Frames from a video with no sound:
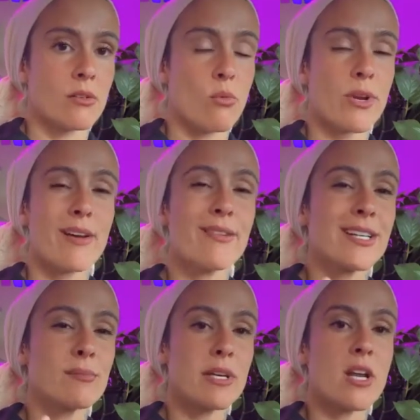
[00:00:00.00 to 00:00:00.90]
Whatever
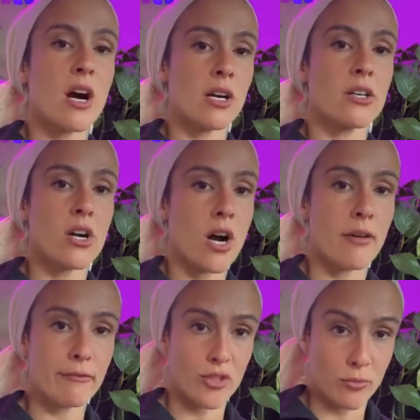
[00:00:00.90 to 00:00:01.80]
has been
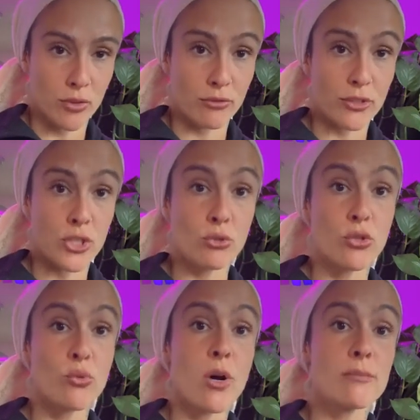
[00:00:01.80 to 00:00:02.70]
uncomfortable for you
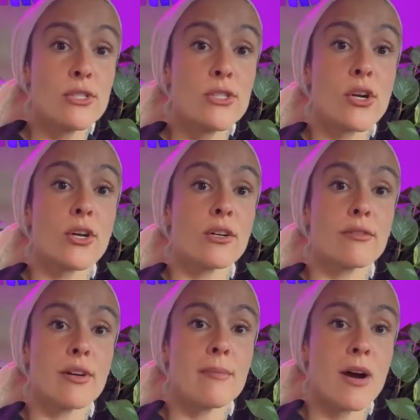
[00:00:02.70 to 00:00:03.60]
to
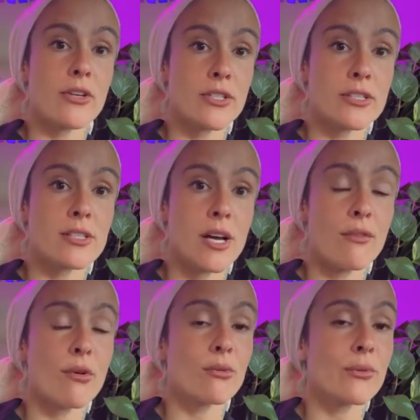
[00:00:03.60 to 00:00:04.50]
observe about
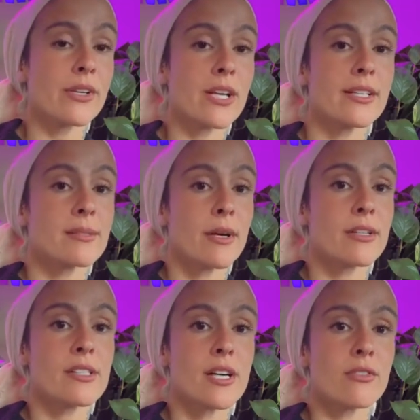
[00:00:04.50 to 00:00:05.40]
yourself or realize about
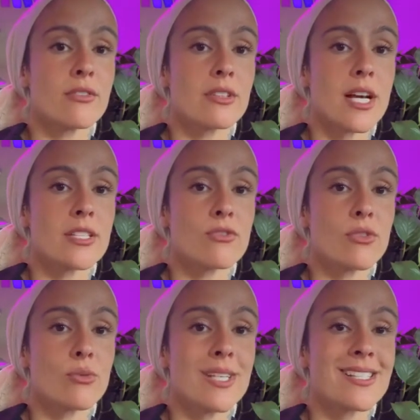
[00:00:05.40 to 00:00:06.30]
yourself in the last
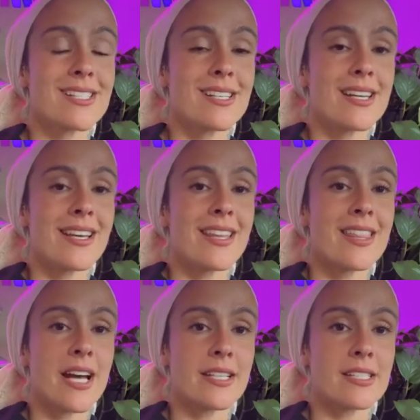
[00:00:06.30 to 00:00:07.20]
few weeks,
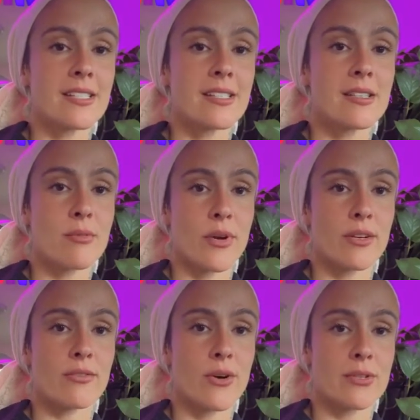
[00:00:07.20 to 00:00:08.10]
that's the point
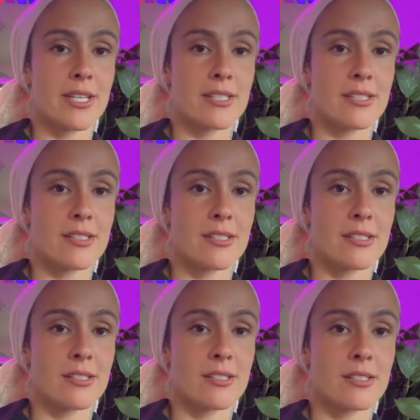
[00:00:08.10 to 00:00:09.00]
of focus.
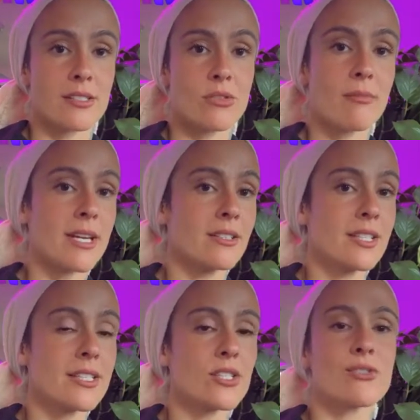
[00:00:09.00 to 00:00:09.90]
So make a
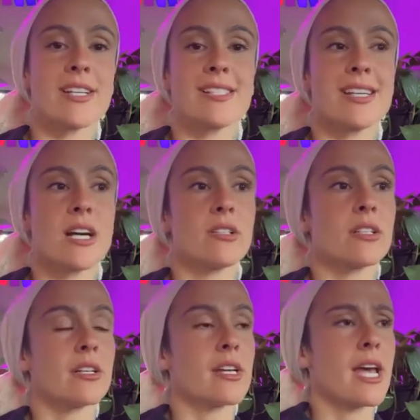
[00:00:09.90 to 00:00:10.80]
list, write it down,
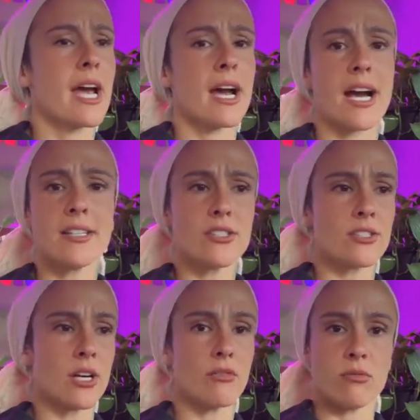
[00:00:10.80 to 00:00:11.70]
Ask
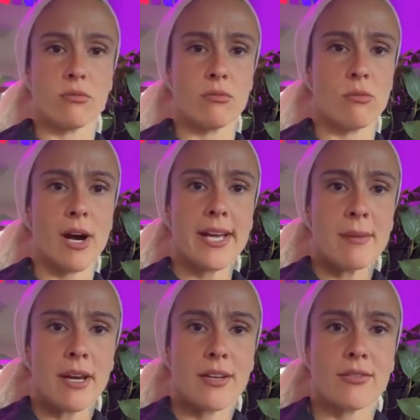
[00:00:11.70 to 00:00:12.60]
yourself, why
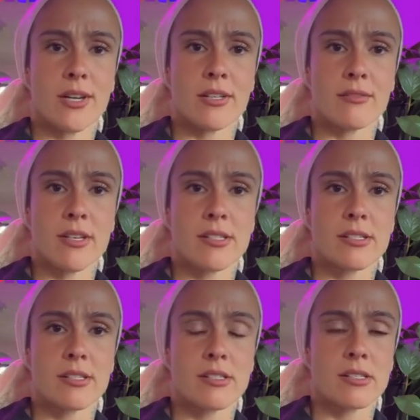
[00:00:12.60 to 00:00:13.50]
am I afraid of
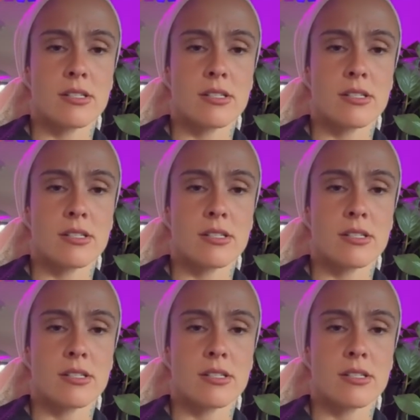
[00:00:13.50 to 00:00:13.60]
this?